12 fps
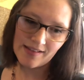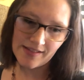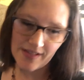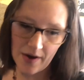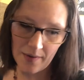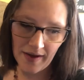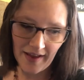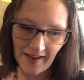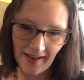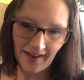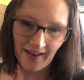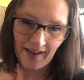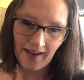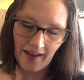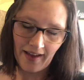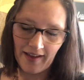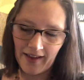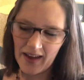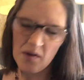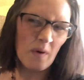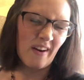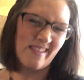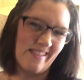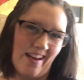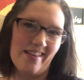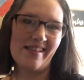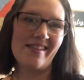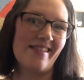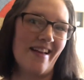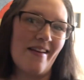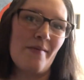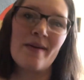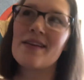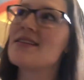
So it works nice. It's not a big